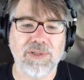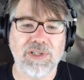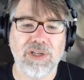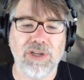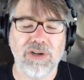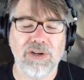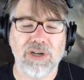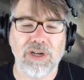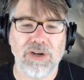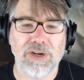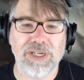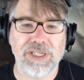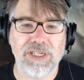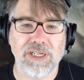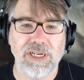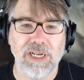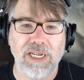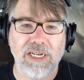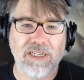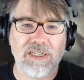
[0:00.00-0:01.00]
So you're going to
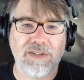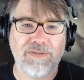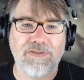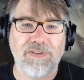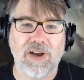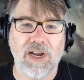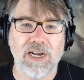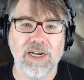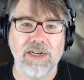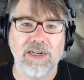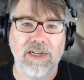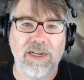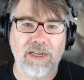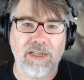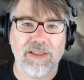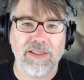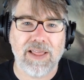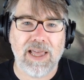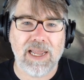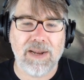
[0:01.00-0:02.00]
need to find
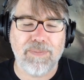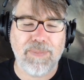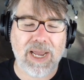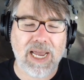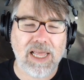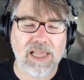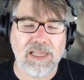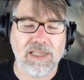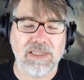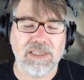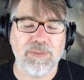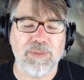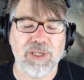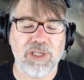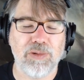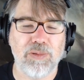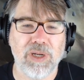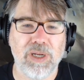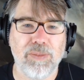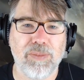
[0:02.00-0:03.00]
that balance
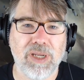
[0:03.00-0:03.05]
between